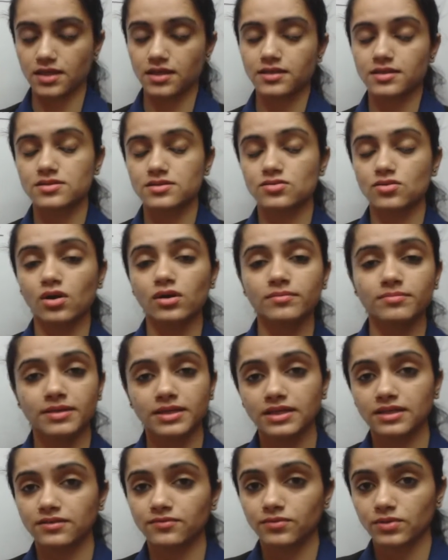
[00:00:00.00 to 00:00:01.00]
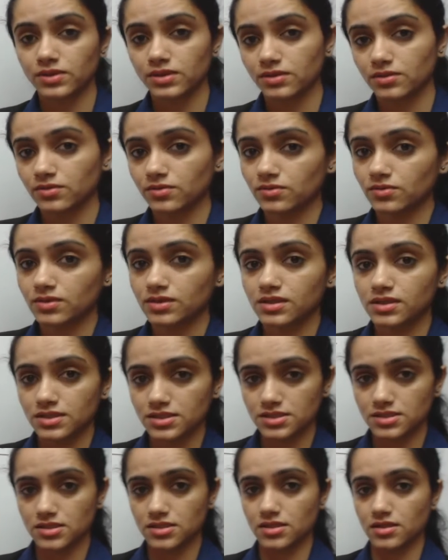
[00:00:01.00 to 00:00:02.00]
It is not being converted into the
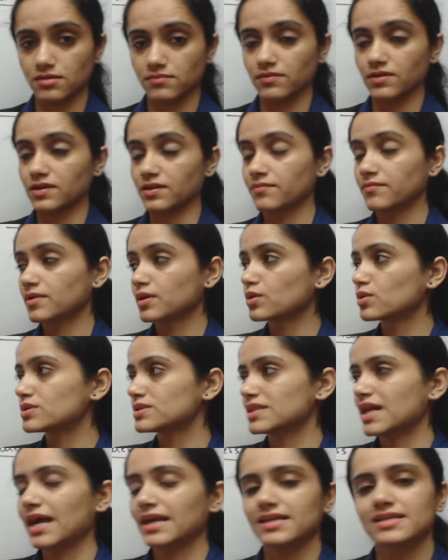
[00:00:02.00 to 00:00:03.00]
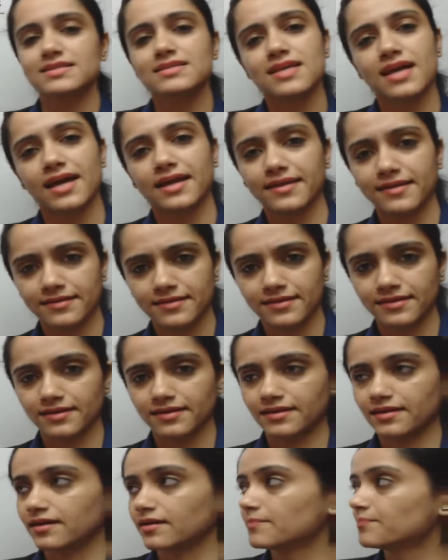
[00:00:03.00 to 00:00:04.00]
digital one because that is another
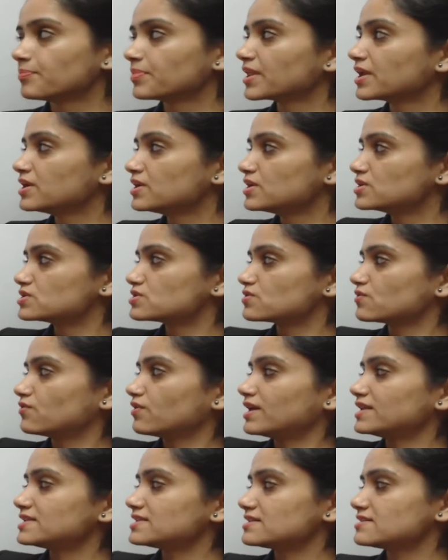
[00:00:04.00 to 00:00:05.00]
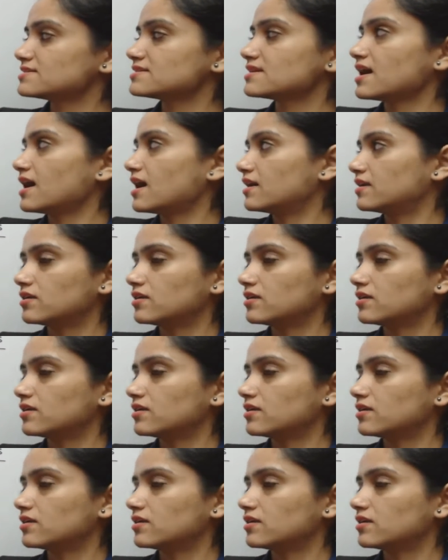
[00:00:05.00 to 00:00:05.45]
era. So 1G is